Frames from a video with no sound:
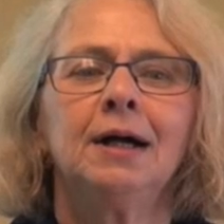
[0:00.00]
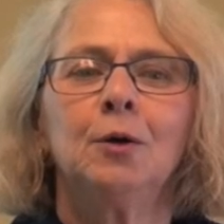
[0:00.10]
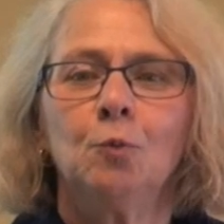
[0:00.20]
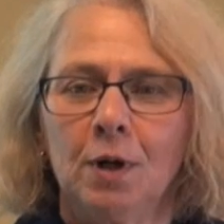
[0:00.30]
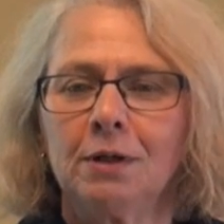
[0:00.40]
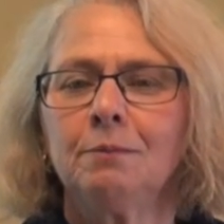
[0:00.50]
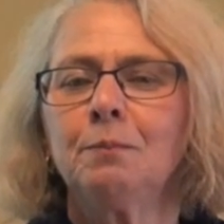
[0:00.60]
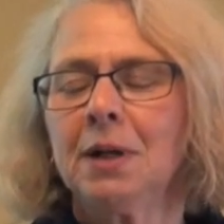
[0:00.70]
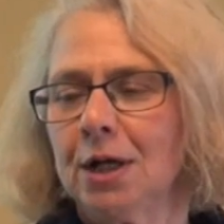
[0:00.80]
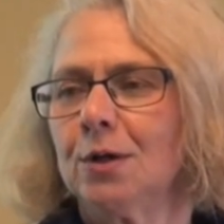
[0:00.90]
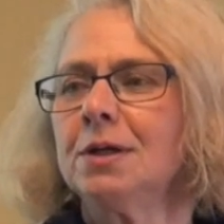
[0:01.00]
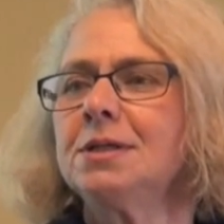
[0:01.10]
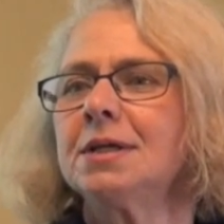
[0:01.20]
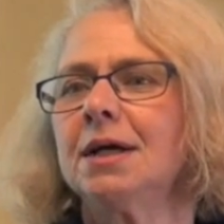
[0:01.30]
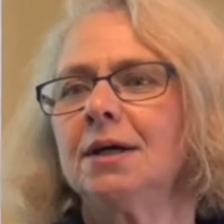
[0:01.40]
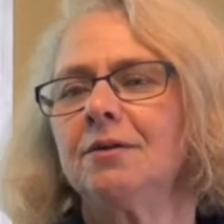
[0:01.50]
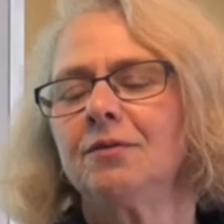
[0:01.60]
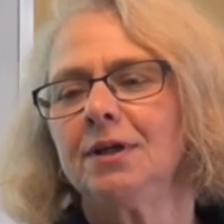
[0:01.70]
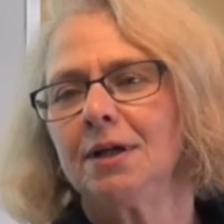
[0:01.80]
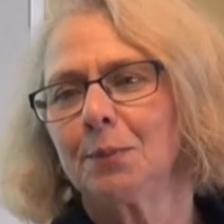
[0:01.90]
Uh, one parent
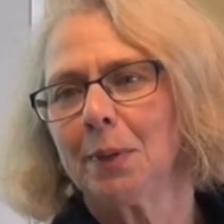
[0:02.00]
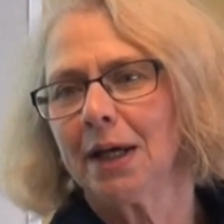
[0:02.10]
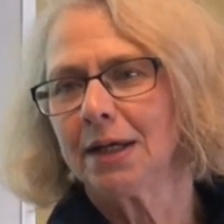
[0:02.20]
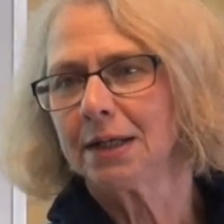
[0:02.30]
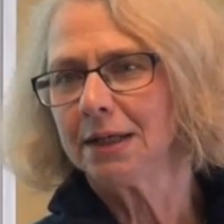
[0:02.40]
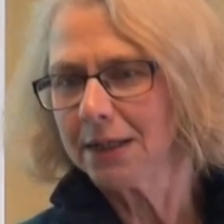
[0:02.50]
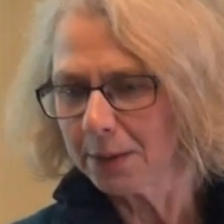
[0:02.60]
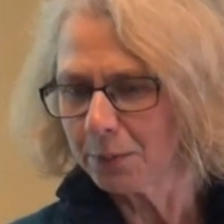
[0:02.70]
of a young man in